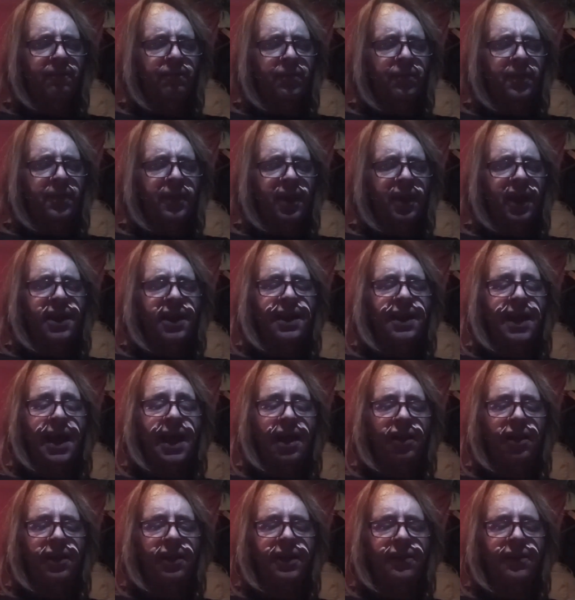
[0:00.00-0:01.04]
and
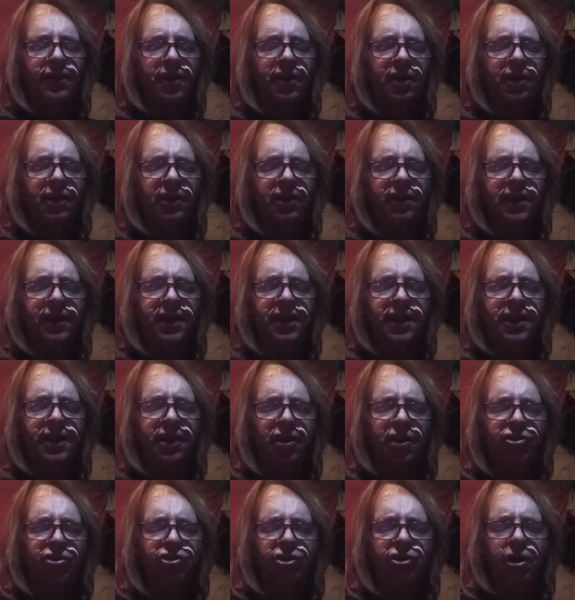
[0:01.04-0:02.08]
inhaling their clean,
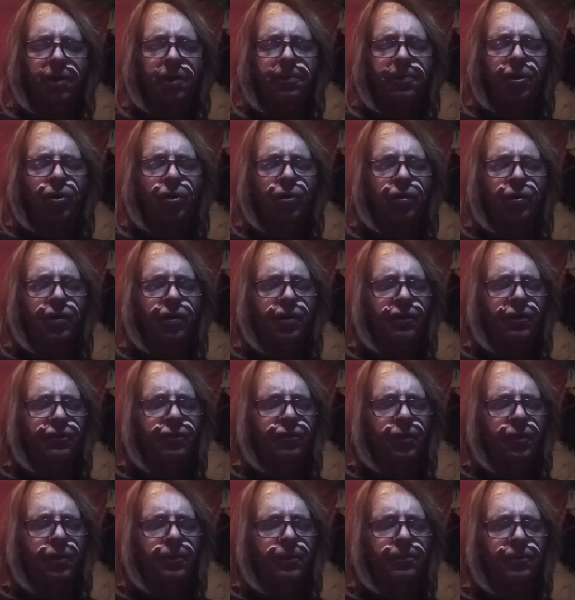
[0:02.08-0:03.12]
sharp odor
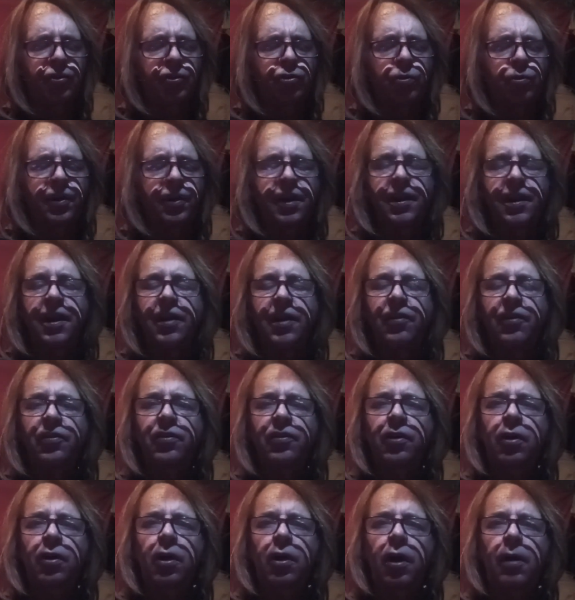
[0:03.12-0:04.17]
from between his
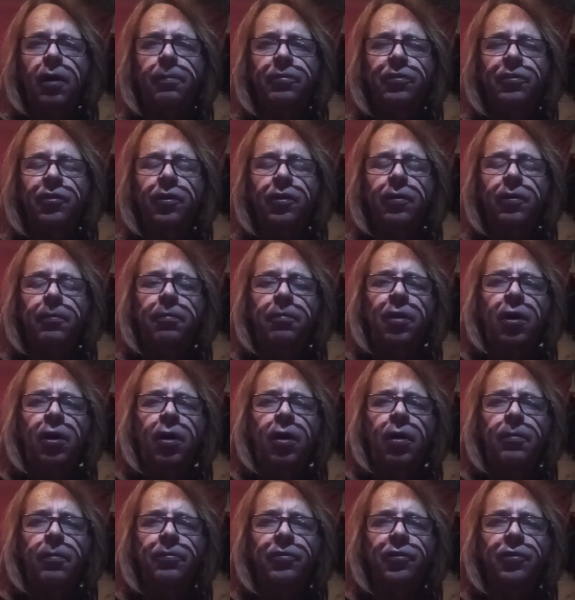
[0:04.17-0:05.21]
cupped
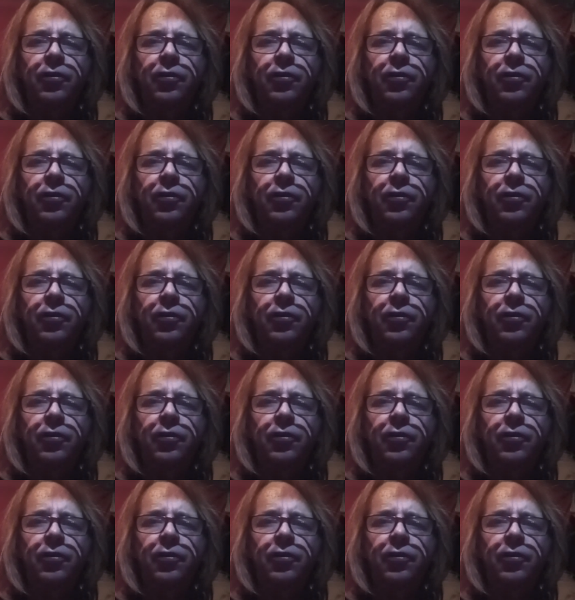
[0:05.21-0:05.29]
palms.